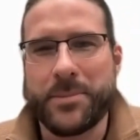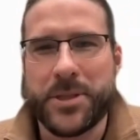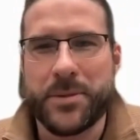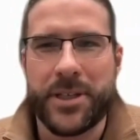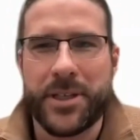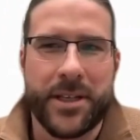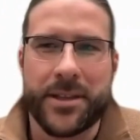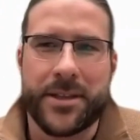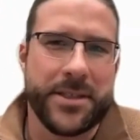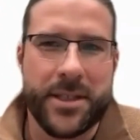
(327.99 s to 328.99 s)
between
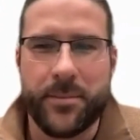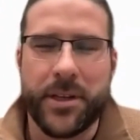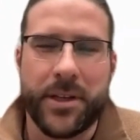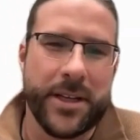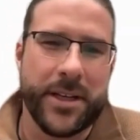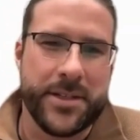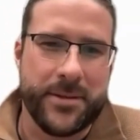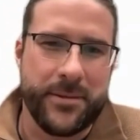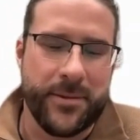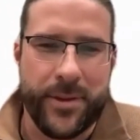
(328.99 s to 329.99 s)
like the stimulus
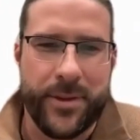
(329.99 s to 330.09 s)
or the